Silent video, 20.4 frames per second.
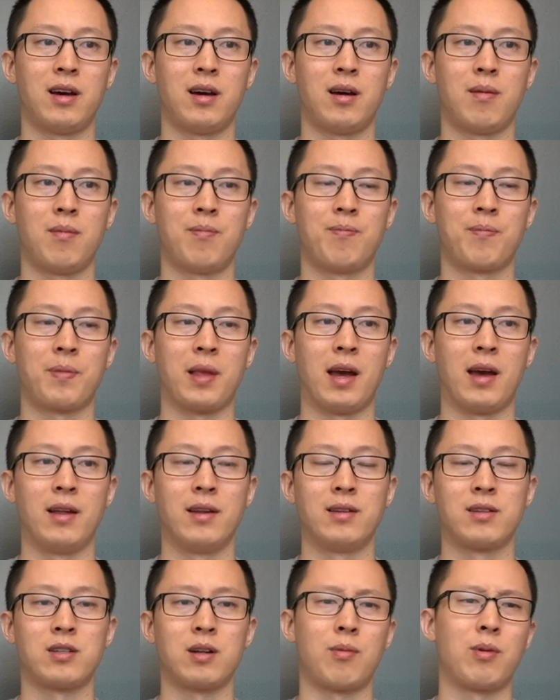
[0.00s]
and
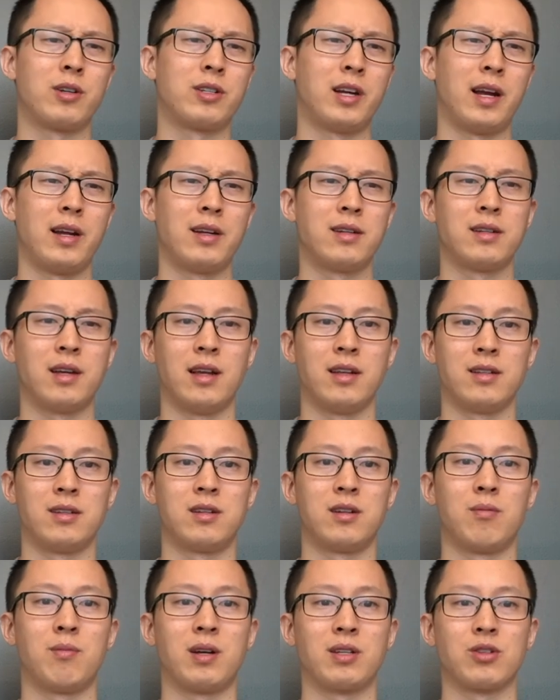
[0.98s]
some are changed
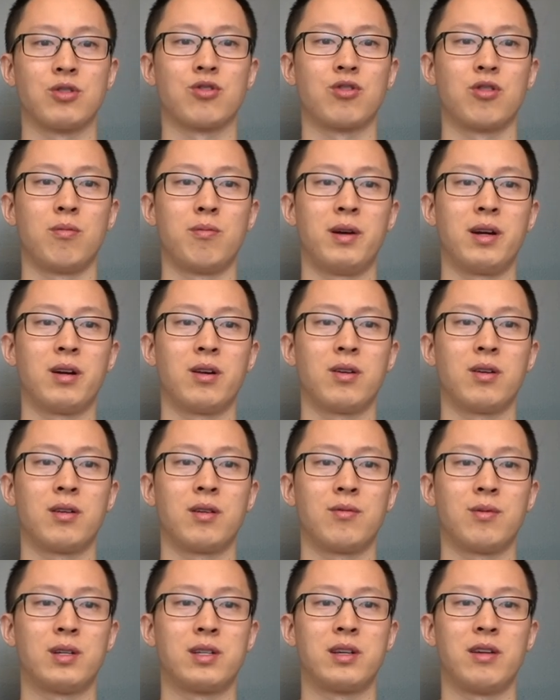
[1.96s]
as your muscles grow
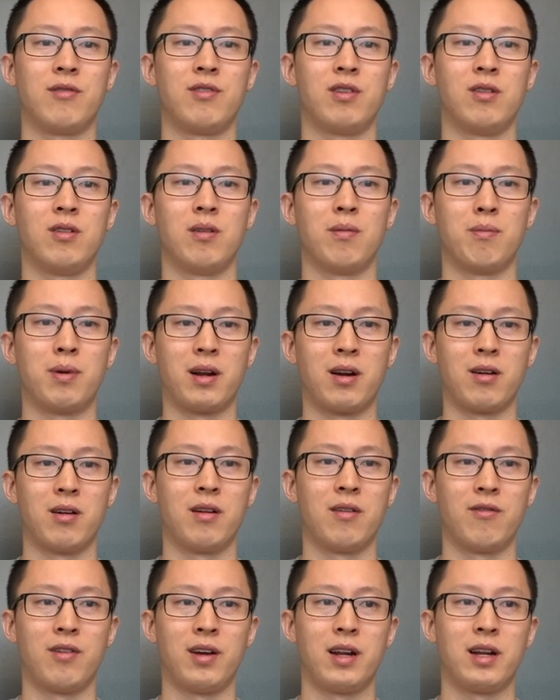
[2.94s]
bigger, which give you a better
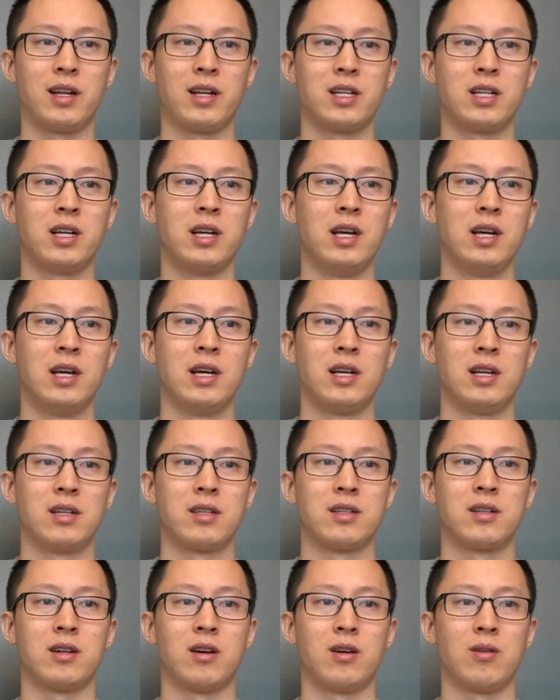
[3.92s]
advantage.
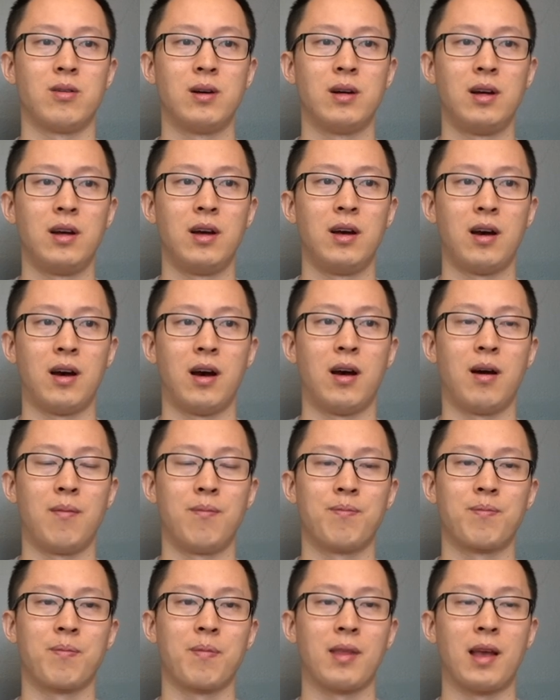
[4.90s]
So,
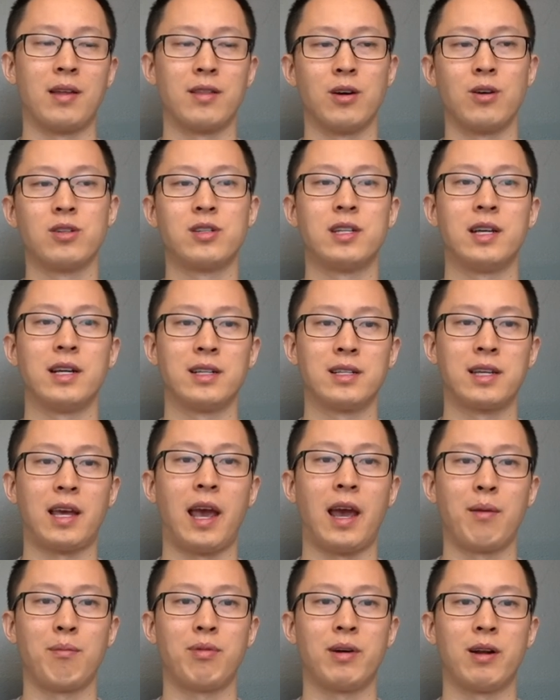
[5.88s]
those things
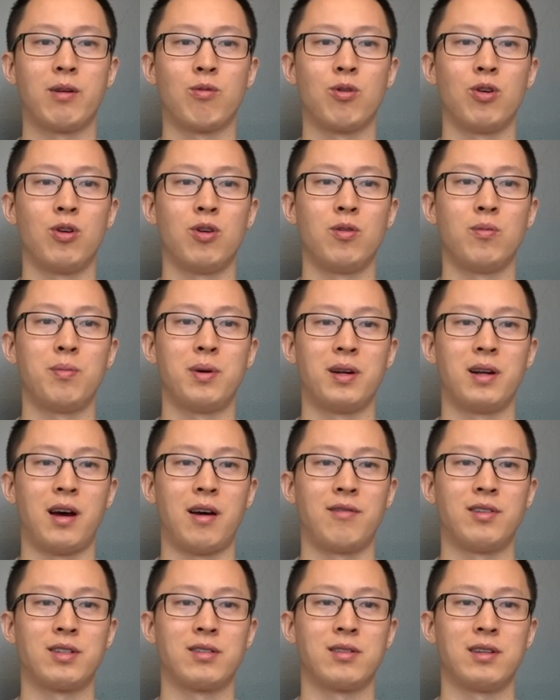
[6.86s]
can play a role, but
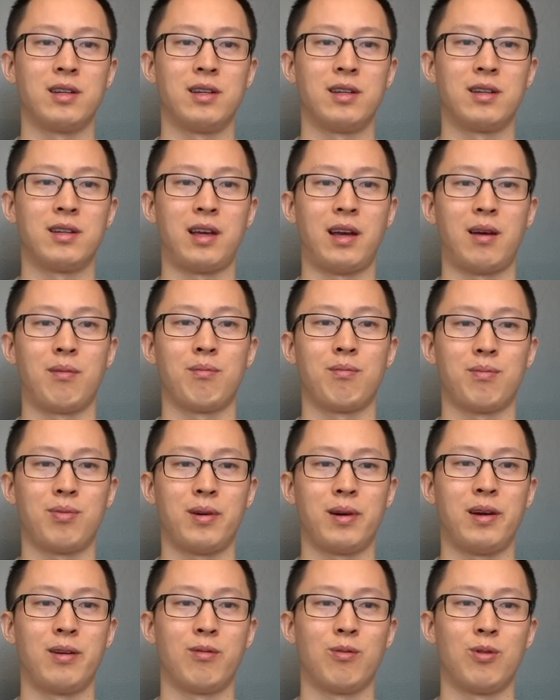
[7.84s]
obviously can't
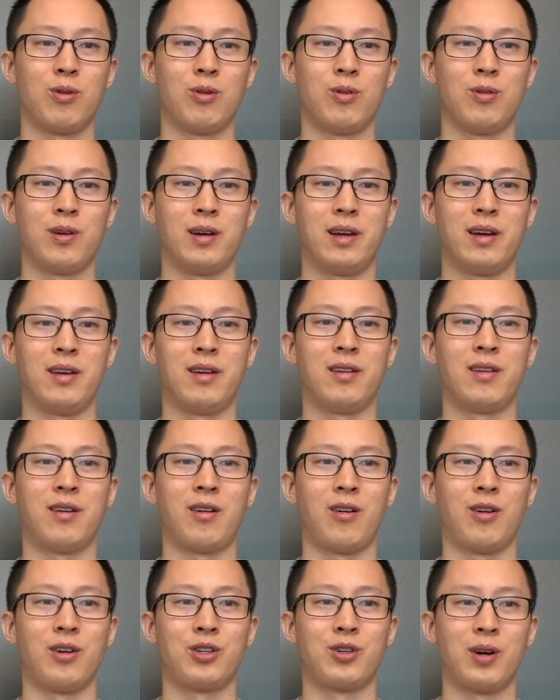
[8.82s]
play a role in
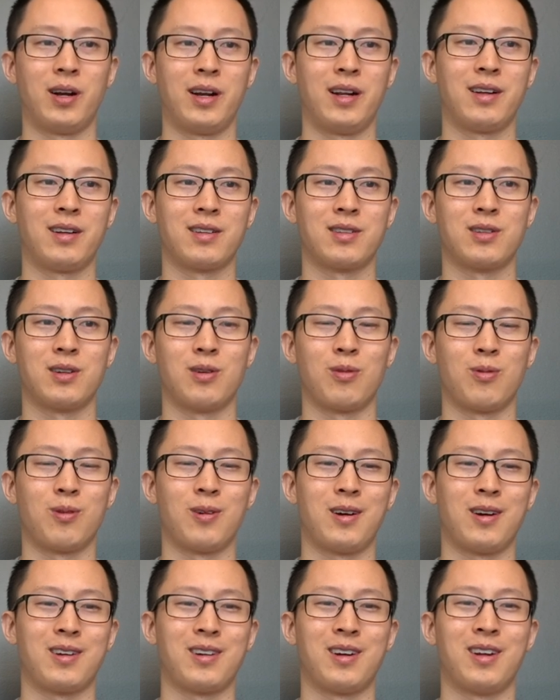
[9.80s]
our training, so we're
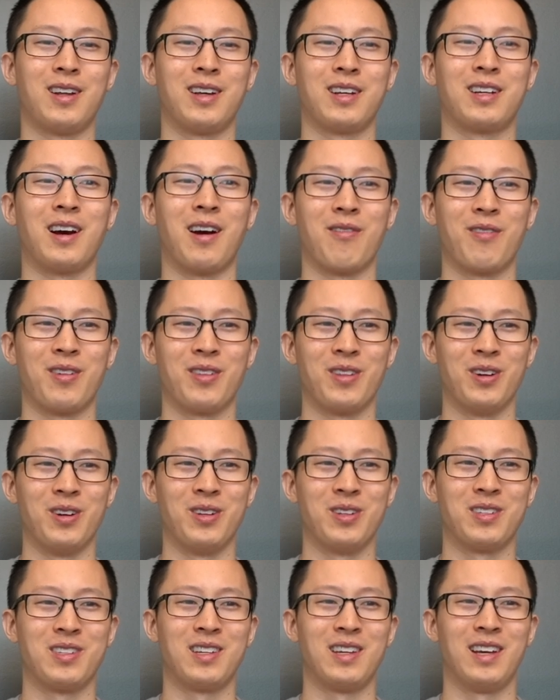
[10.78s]
not going to cover
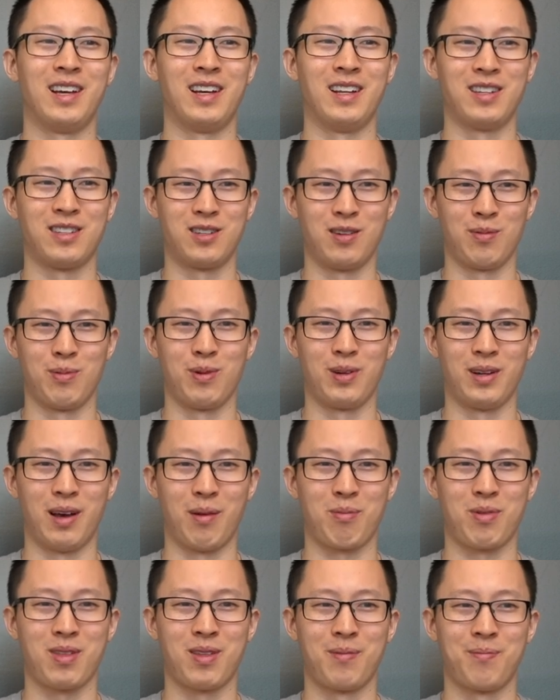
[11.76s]
those in super
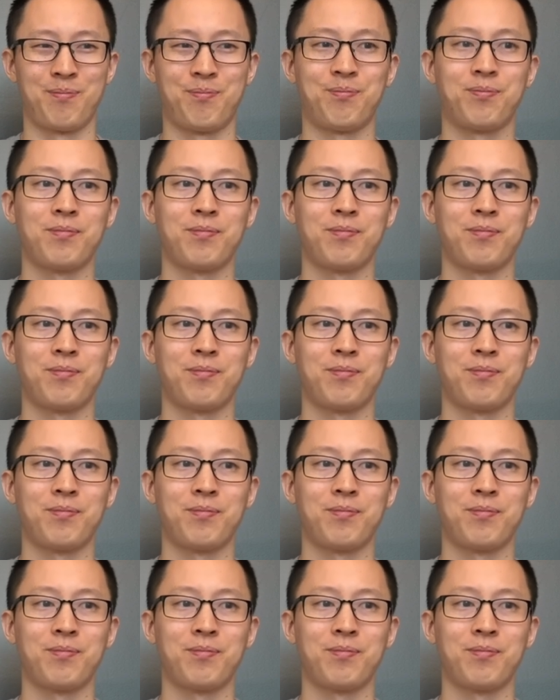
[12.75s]
depth.